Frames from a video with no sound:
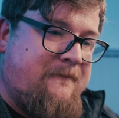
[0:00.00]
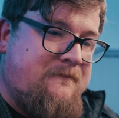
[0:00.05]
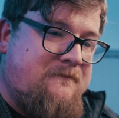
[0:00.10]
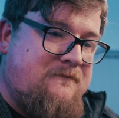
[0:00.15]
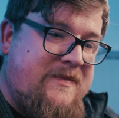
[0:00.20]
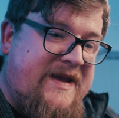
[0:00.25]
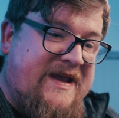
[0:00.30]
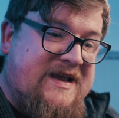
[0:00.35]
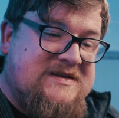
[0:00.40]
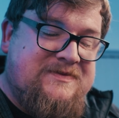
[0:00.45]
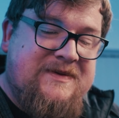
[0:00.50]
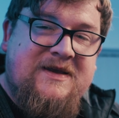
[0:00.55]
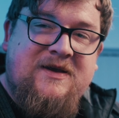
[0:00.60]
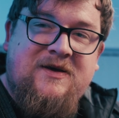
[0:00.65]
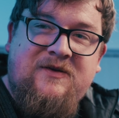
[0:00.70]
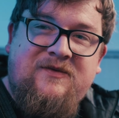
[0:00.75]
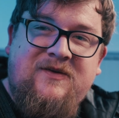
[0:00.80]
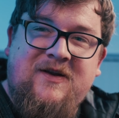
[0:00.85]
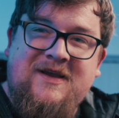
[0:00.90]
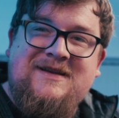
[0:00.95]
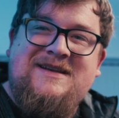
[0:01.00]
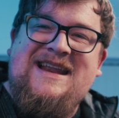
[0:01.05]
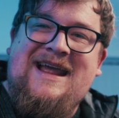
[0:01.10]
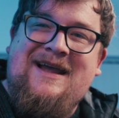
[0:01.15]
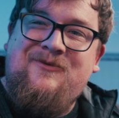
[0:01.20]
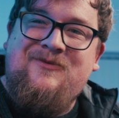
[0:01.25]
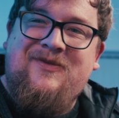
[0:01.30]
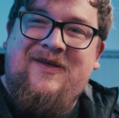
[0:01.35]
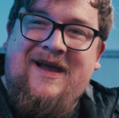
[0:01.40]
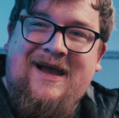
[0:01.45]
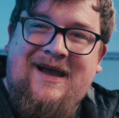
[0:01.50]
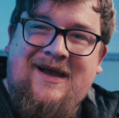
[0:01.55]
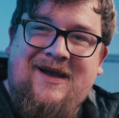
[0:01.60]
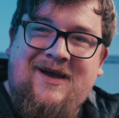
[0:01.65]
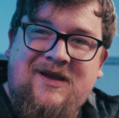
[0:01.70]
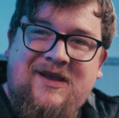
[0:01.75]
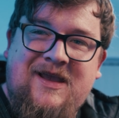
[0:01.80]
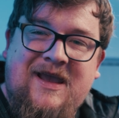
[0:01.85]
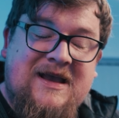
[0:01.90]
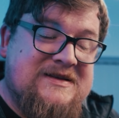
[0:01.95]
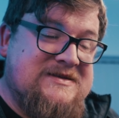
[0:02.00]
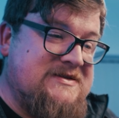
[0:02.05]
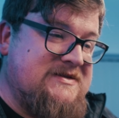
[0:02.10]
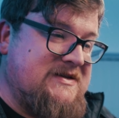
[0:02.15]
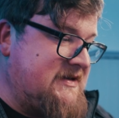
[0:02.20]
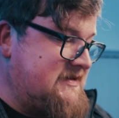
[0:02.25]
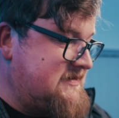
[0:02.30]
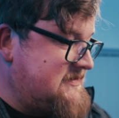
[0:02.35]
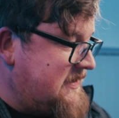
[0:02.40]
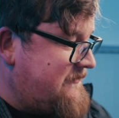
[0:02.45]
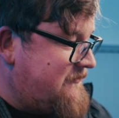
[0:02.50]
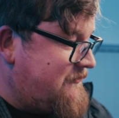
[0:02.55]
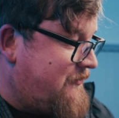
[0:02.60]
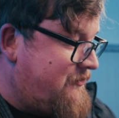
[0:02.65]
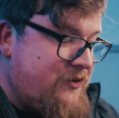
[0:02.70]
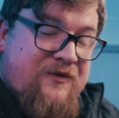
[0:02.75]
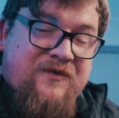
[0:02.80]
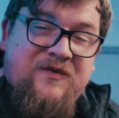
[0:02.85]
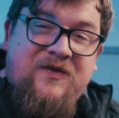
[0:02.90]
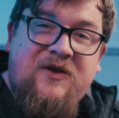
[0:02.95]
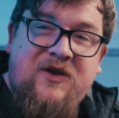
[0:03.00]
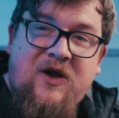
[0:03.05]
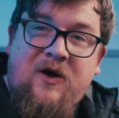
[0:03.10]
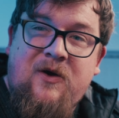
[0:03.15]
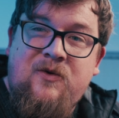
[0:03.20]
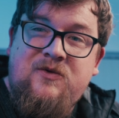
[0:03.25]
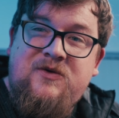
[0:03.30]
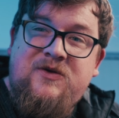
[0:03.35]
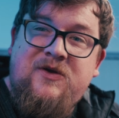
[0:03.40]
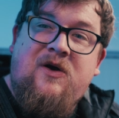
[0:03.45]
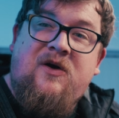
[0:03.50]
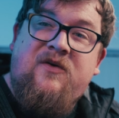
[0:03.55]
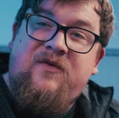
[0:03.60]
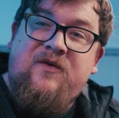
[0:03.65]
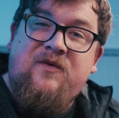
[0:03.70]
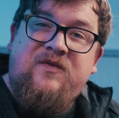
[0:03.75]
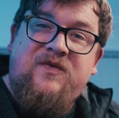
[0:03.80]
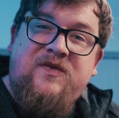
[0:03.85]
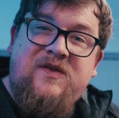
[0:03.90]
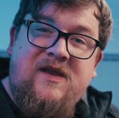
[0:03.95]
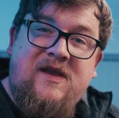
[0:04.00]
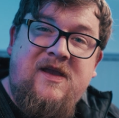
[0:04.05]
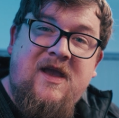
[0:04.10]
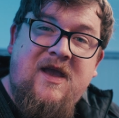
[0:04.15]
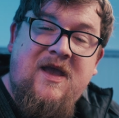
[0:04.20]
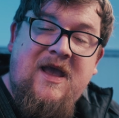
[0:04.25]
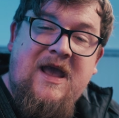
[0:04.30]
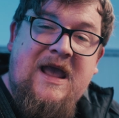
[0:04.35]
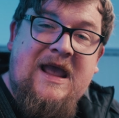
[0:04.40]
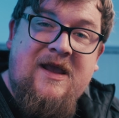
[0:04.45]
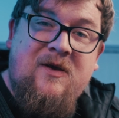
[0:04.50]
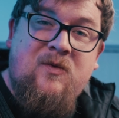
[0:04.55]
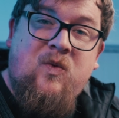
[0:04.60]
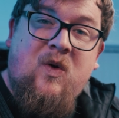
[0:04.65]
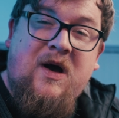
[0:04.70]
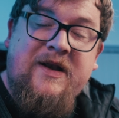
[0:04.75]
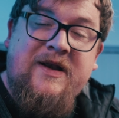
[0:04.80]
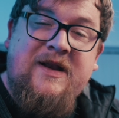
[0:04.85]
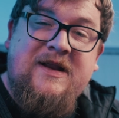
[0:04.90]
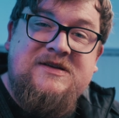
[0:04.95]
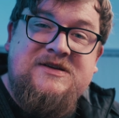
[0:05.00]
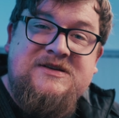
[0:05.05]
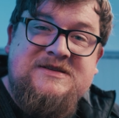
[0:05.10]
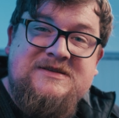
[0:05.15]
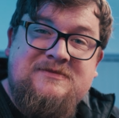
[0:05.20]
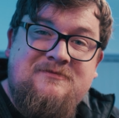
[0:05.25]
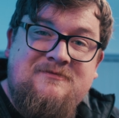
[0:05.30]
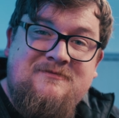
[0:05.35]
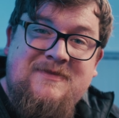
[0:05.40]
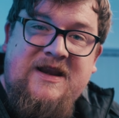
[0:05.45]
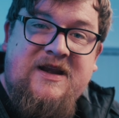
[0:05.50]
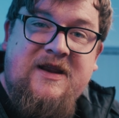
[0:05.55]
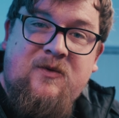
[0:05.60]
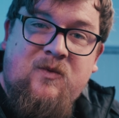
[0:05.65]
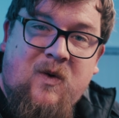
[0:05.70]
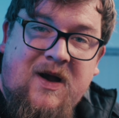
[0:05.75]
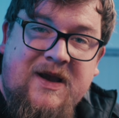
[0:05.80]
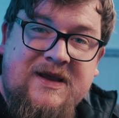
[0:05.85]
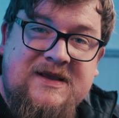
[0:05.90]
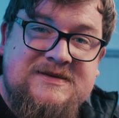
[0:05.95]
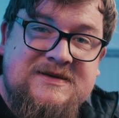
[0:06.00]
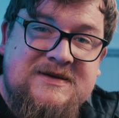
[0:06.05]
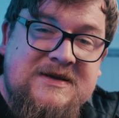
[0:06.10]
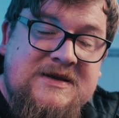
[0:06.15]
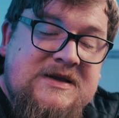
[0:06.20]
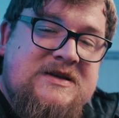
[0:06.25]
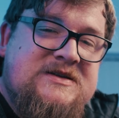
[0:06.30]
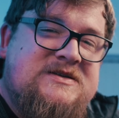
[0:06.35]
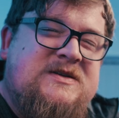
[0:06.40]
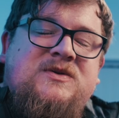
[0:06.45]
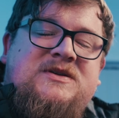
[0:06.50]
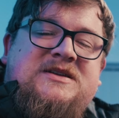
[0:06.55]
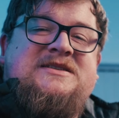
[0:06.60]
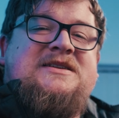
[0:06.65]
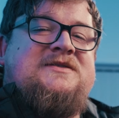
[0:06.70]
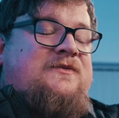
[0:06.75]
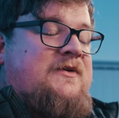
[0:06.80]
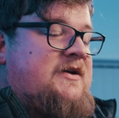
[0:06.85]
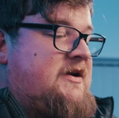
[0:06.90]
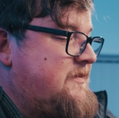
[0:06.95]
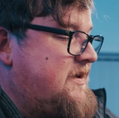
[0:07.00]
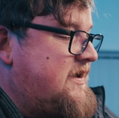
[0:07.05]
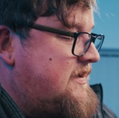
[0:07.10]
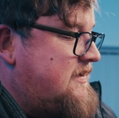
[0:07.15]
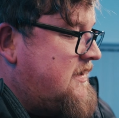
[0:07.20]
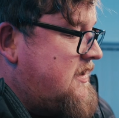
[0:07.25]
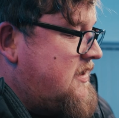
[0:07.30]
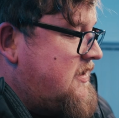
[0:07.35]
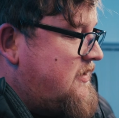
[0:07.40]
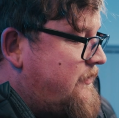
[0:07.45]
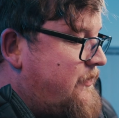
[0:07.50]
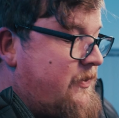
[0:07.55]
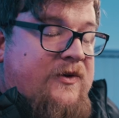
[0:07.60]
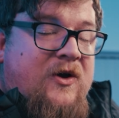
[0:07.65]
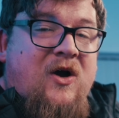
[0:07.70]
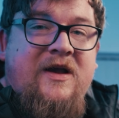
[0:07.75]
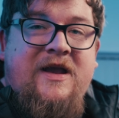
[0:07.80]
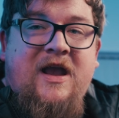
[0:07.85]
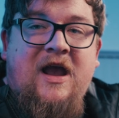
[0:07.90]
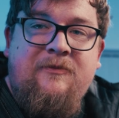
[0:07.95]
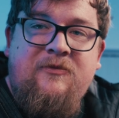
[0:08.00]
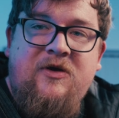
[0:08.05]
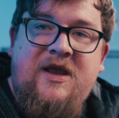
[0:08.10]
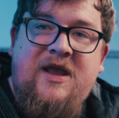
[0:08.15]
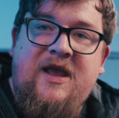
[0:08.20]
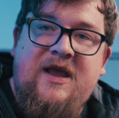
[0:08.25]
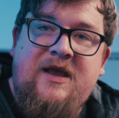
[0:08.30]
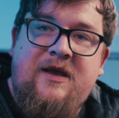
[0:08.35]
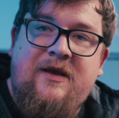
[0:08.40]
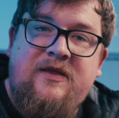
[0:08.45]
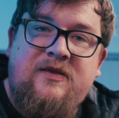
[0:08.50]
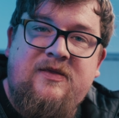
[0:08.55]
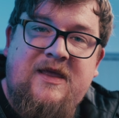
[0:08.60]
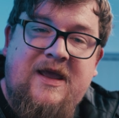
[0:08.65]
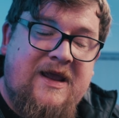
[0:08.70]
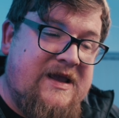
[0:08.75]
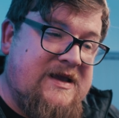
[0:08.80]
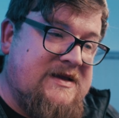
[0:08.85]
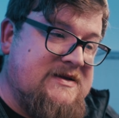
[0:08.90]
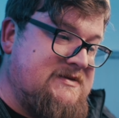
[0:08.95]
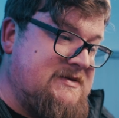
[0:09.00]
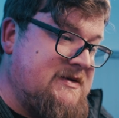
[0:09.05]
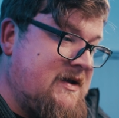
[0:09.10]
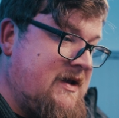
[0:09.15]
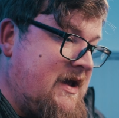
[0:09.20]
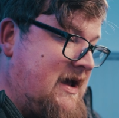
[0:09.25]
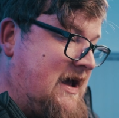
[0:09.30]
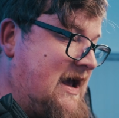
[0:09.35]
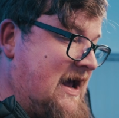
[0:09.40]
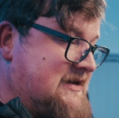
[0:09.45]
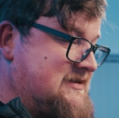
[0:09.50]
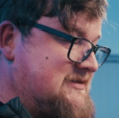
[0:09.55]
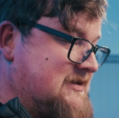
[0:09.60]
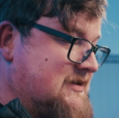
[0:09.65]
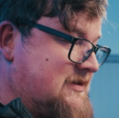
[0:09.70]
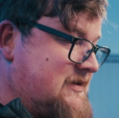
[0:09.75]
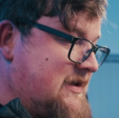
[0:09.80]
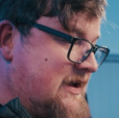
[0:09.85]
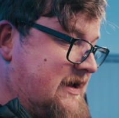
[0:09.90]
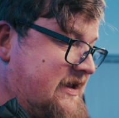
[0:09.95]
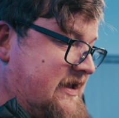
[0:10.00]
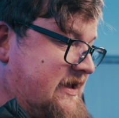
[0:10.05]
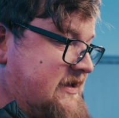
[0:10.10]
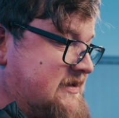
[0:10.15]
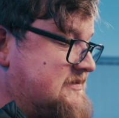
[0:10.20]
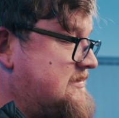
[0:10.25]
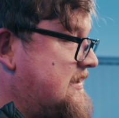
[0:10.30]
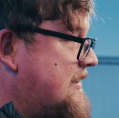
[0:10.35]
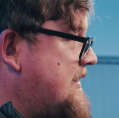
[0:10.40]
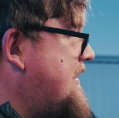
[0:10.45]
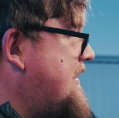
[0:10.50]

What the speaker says: makes me kind of like doubt that, I guess, is they've removed the gold off of the A1 and just made it white. So what does this really mean? We've got a camera here that is excellent and it is